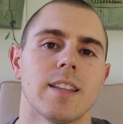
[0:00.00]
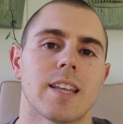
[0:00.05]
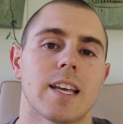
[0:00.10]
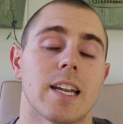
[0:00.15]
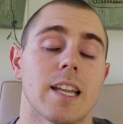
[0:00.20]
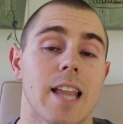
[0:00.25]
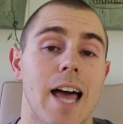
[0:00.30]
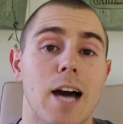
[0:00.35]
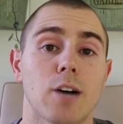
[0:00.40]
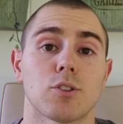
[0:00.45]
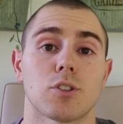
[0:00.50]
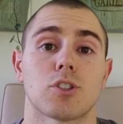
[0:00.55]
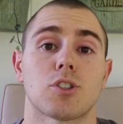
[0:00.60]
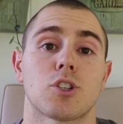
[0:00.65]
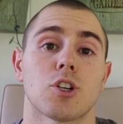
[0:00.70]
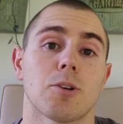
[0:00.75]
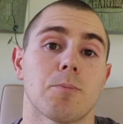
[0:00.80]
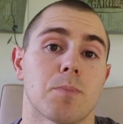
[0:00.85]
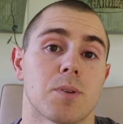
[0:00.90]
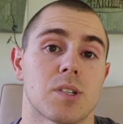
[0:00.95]
that allows a
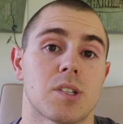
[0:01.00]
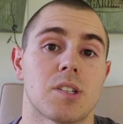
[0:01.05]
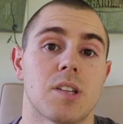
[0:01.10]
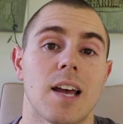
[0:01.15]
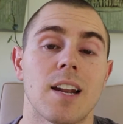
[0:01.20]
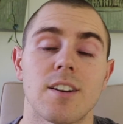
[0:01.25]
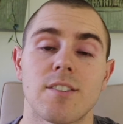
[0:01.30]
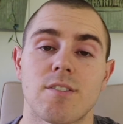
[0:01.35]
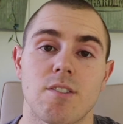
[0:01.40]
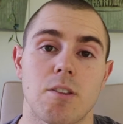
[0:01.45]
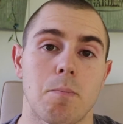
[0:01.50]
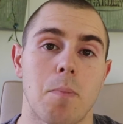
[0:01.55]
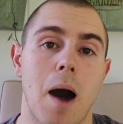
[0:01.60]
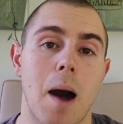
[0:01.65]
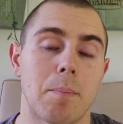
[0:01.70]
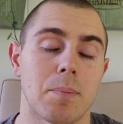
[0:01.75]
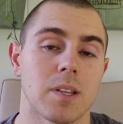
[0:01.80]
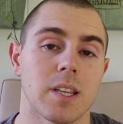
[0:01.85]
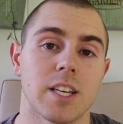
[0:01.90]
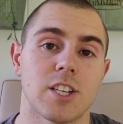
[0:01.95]
certain percentage of the
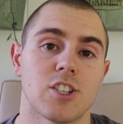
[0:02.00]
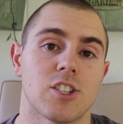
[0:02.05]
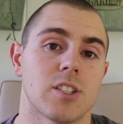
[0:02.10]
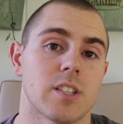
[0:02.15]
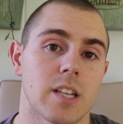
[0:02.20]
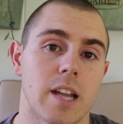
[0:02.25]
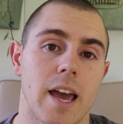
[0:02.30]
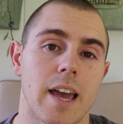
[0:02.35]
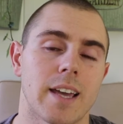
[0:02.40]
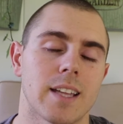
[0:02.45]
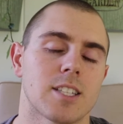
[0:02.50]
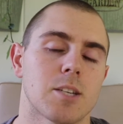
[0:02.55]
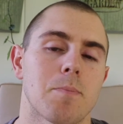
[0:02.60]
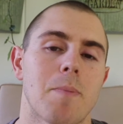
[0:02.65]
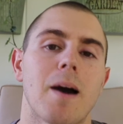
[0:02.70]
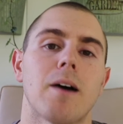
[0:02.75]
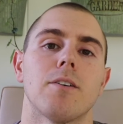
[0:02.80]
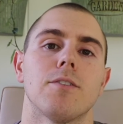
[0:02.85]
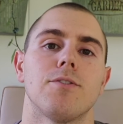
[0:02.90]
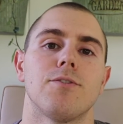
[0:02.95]
population today, it's
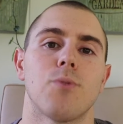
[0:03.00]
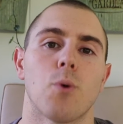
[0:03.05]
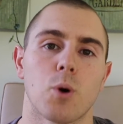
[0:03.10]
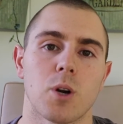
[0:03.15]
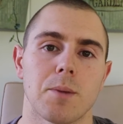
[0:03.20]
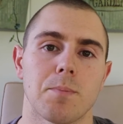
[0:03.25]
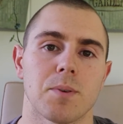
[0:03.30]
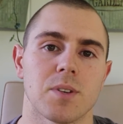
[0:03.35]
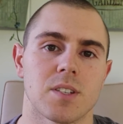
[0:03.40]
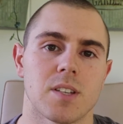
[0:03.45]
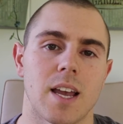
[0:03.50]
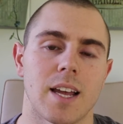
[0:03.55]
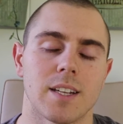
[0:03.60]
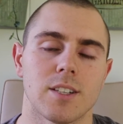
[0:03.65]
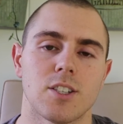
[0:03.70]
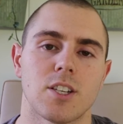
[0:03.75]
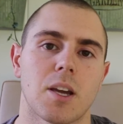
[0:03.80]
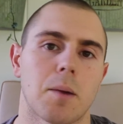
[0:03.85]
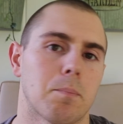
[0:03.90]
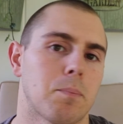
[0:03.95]
about 40%,
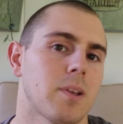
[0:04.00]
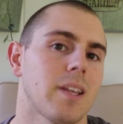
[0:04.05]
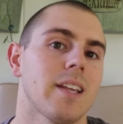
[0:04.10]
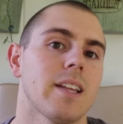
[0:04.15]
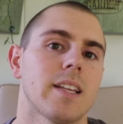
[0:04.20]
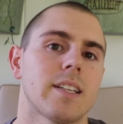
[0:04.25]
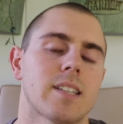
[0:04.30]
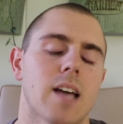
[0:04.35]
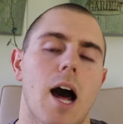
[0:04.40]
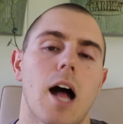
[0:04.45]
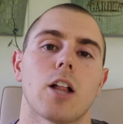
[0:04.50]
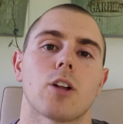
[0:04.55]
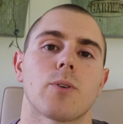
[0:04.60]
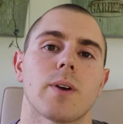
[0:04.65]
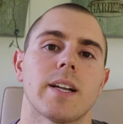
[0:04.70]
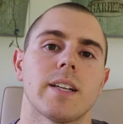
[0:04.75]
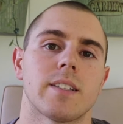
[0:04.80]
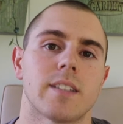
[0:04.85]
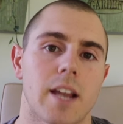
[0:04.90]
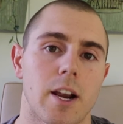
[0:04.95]
to completely
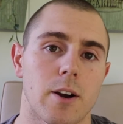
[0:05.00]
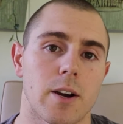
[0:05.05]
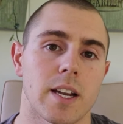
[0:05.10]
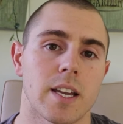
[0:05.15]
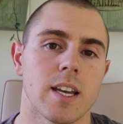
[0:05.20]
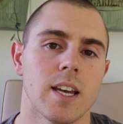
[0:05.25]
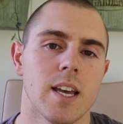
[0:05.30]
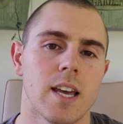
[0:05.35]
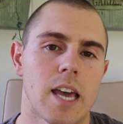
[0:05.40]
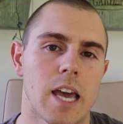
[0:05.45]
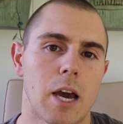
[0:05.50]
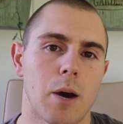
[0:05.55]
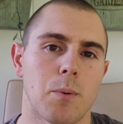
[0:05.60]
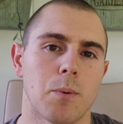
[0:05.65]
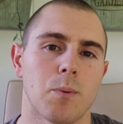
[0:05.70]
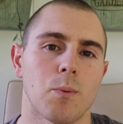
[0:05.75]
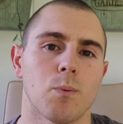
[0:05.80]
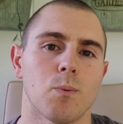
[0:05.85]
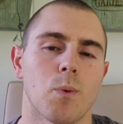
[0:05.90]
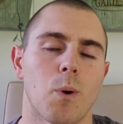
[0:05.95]
tolerate dairy.
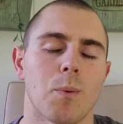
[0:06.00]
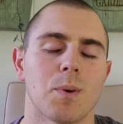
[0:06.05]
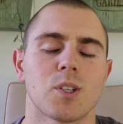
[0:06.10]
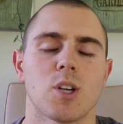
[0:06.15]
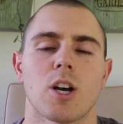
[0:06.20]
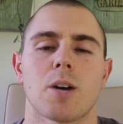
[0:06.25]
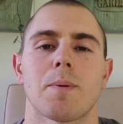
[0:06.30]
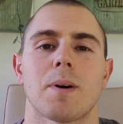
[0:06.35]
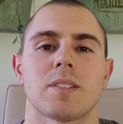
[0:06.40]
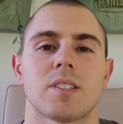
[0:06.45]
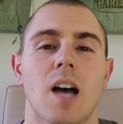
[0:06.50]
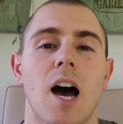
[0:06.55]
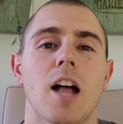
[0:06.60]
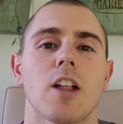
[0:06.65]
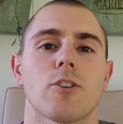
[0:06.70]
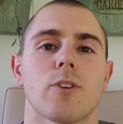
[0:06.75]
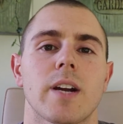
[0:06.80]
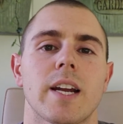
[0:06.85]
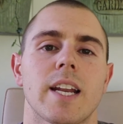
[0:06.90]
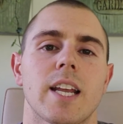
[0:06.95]
And when we talk about
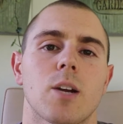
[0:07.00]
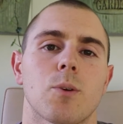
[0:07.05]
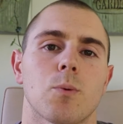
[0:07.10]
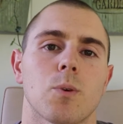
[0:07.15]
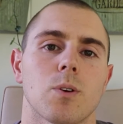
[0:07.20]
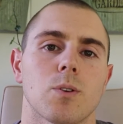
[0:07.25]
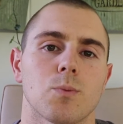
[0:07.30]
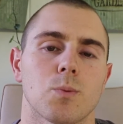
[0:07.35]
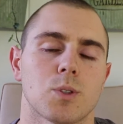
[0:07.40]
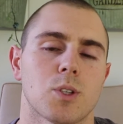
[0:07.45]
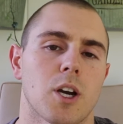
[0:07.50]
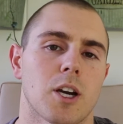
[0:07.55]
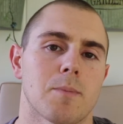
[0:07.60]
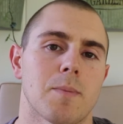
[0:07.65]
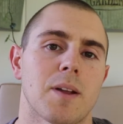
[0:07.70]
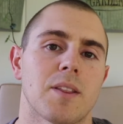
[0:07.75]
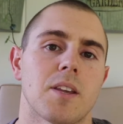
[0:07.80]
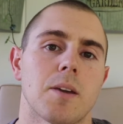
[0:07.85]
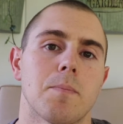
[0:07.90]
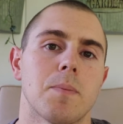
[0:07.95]
tolerating, we're talking
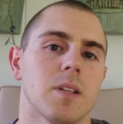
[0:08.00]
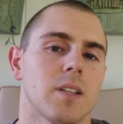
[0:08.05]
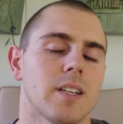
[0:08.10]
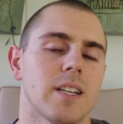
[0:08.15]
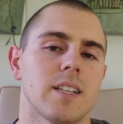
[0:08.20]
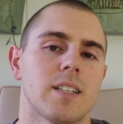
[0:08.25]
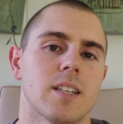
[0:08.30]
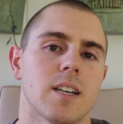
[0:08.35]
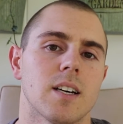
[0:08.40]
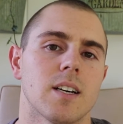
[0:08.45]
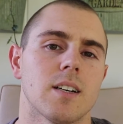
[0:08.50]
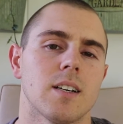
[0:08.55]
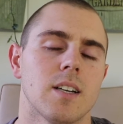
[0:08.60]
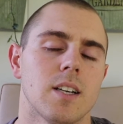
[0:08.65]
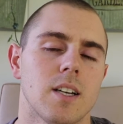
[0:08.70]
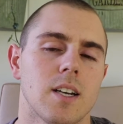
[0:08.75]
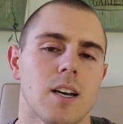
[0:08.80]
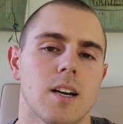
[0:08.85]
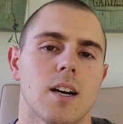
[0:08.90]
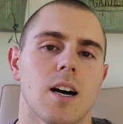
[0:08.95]
about the ability to
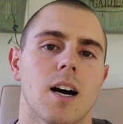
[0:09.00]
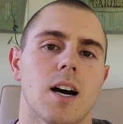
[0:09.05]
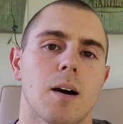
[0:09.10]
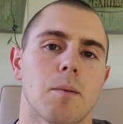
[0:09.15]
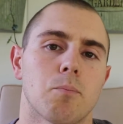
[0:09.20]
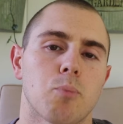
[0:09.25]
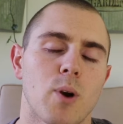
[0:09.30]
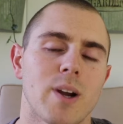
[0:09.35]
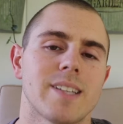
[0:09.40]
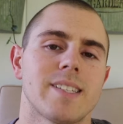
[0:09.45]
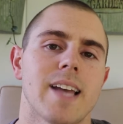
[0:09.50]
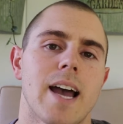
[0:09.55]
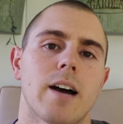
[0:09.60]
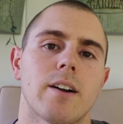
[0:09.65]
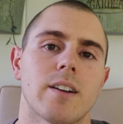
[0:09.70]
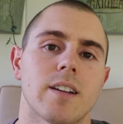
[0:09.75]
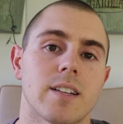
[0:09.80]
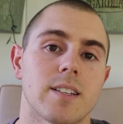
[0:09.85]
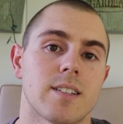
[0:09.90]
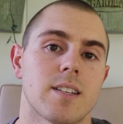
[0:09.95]
break
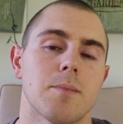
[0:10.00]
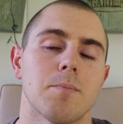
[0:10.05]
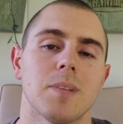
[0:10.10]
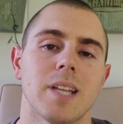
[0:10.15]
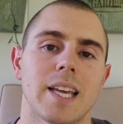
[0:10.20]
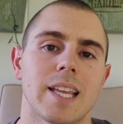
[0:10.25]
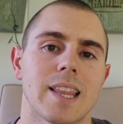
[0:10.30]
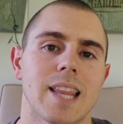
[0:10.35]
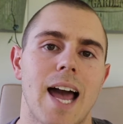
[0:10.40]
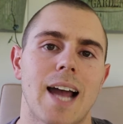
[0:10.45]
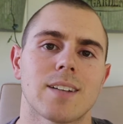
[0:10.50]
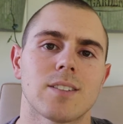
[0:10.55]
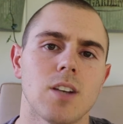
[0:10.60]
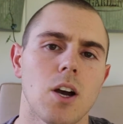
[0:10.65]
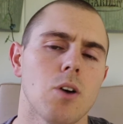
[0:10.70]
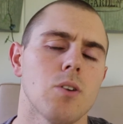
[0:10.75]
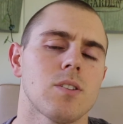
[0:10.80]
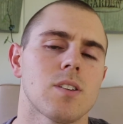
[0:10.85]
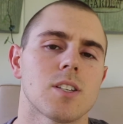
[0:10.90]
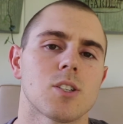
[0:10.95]
down and assimilate
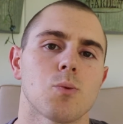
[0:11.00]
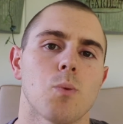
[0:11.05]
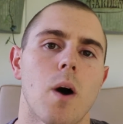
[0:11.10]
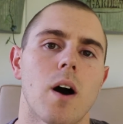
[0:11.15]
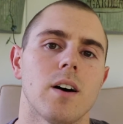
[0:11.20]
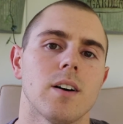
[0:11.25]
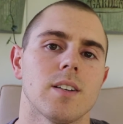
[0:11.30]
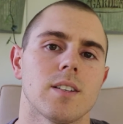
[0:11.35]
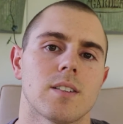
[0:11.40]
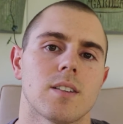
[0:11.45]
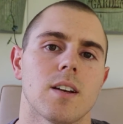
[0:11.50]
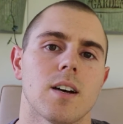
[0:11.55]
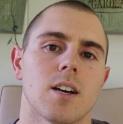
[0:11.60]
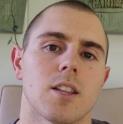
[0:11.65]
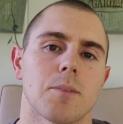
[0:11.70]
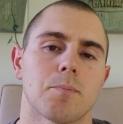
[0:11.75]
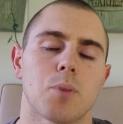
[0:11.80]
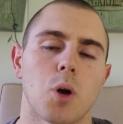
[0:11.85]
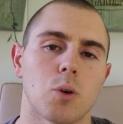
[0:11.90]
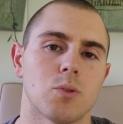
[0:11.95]
lactose, as well as
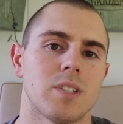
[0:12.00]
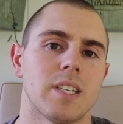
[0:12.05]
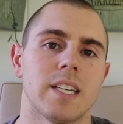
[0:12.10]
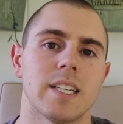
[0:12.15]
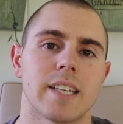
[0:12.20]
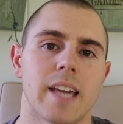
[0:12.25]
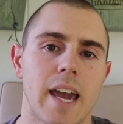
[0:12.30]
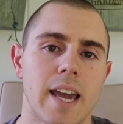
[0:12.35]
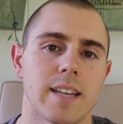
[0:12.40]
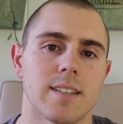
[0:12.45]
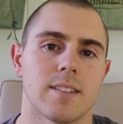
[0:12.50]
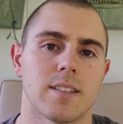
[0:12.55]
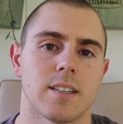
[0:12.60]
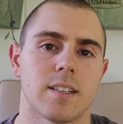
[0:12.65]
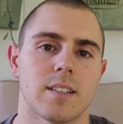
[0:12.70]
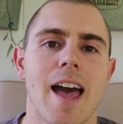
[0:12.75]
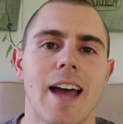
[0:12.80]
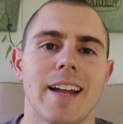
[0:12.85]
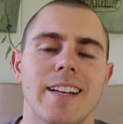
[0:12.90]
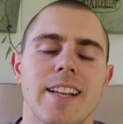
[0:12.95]
the protein
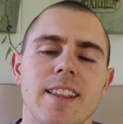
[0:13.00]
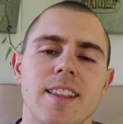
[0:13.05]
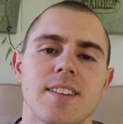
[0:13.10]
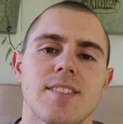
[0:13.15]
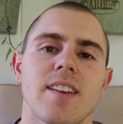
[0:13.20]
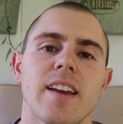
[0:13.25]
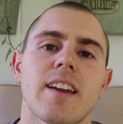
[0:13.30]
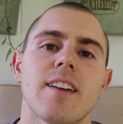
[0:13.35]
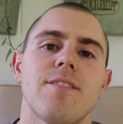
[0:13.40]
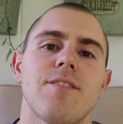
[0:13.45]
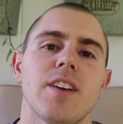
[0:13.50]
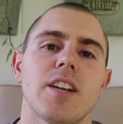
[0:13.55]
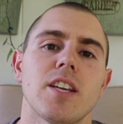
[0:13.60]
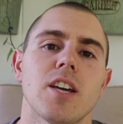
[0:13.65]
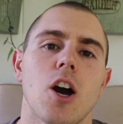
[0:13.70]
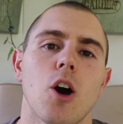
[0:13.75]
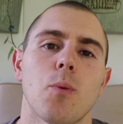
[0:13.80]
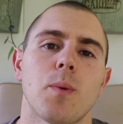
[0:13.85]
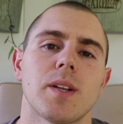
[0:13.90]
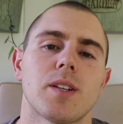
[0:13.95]
casein. And in the second
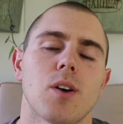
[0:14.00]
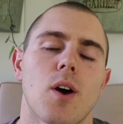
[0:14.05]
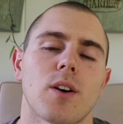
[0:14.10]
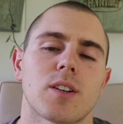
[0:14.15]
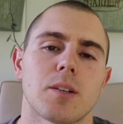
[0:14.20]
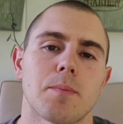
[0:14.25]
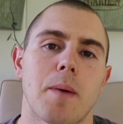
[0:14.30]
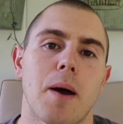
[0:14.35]
video, we talked